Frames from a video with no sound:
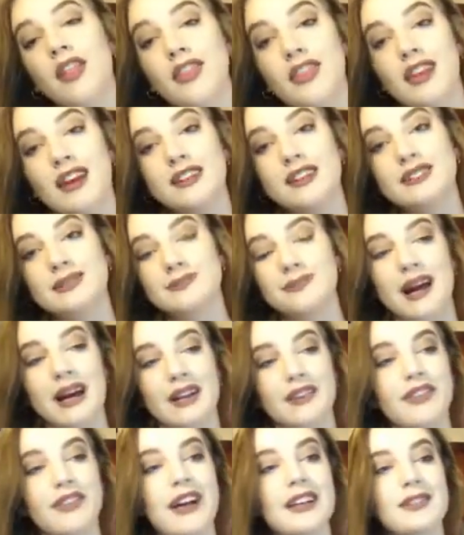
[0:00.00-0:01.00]
This
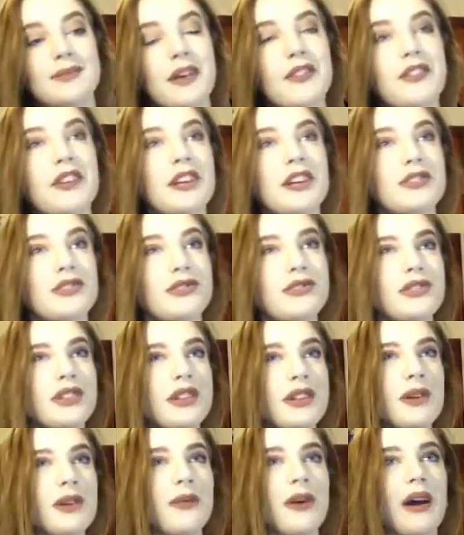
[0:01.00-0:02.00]
mattifies my face
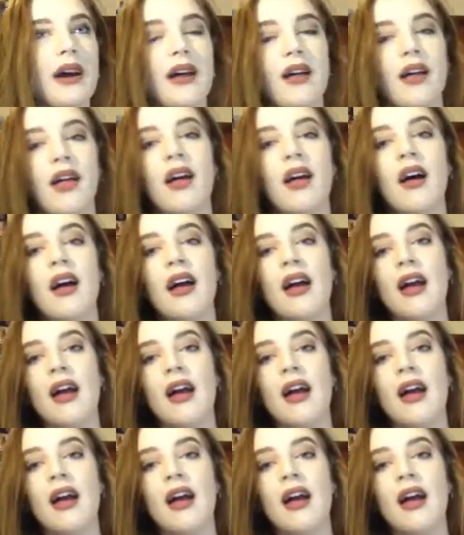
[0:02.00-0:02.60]
really well.